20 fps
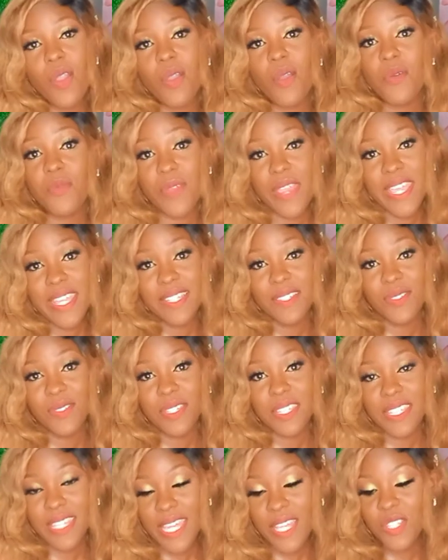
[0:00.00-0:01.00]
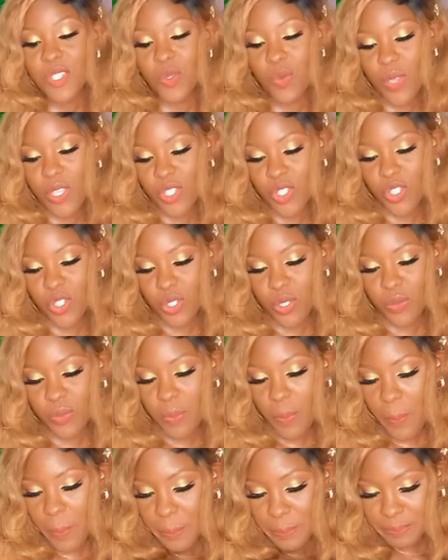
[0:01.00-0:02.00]
All right, so the next
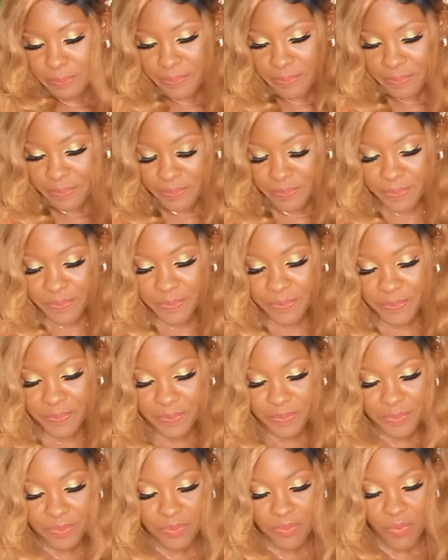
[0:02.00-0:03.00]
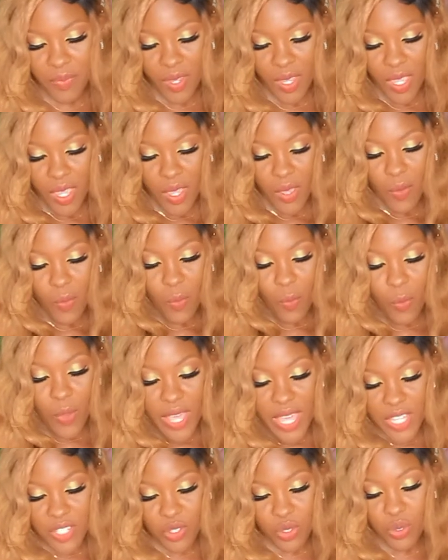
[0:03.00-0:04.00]
question.
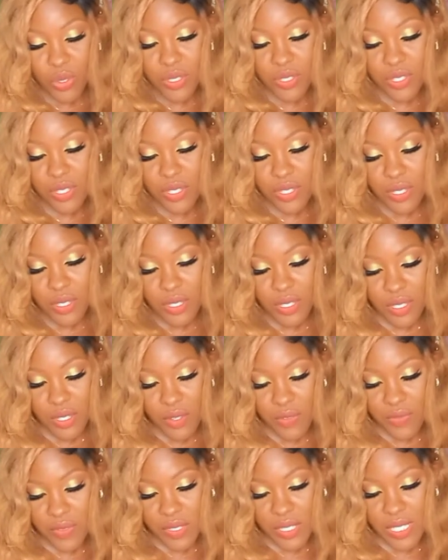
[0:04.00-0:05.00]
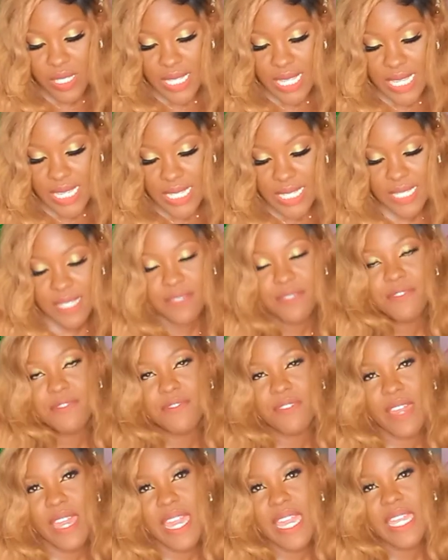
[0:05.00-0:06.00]
Where do you see yourself in the next
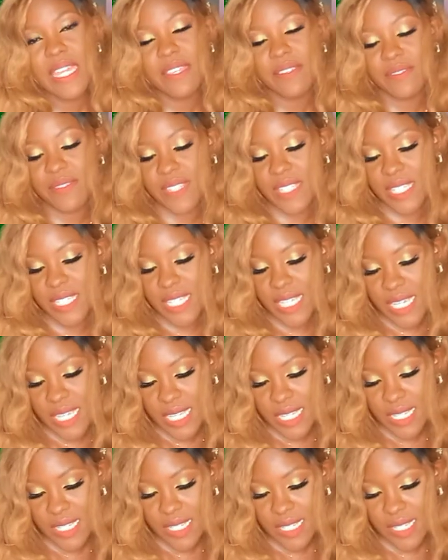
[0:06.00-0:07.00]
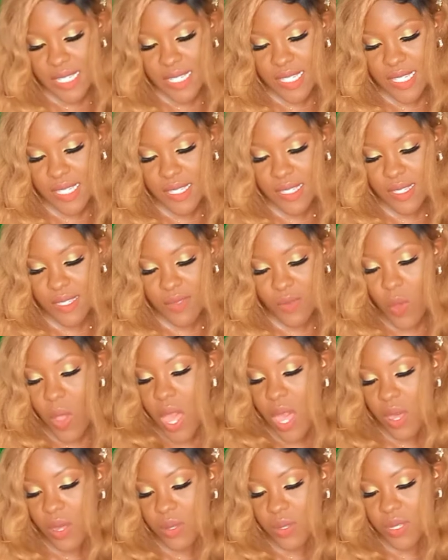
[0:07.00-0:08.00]
5 years?
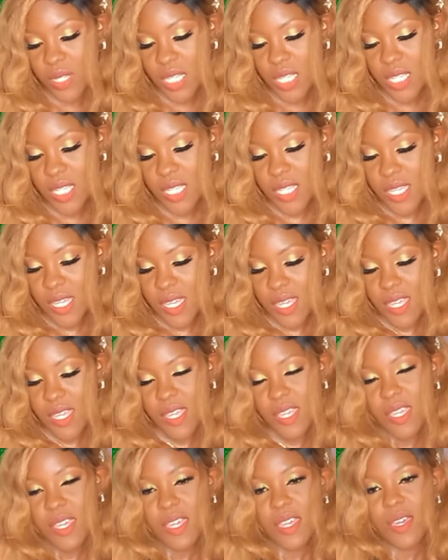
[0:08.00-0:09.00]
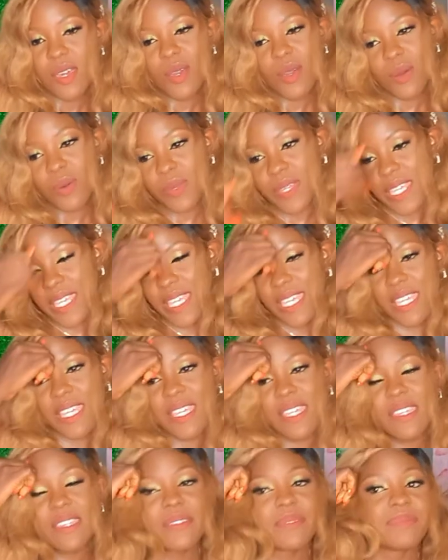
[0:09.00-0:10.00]
Wow.
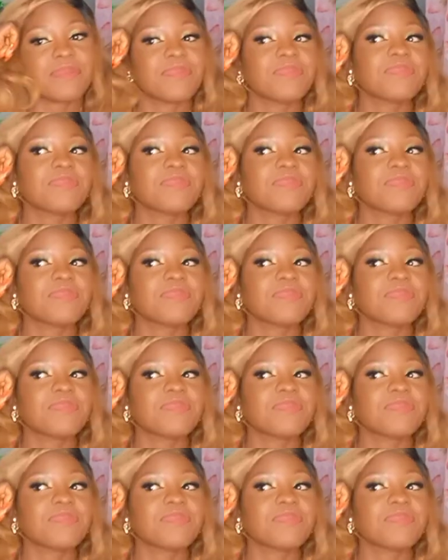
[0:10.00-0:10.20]
Okay.